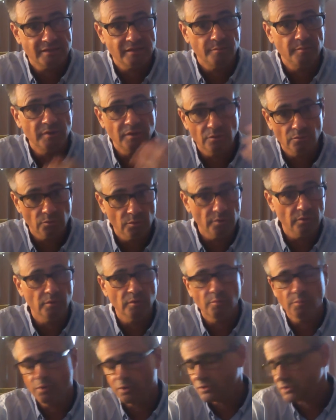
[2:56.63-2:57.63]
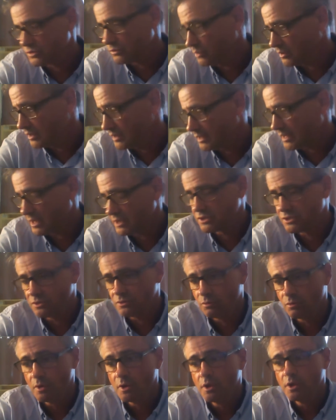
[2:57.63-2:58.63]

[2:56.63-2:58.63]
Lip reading: the real in-person one, gets you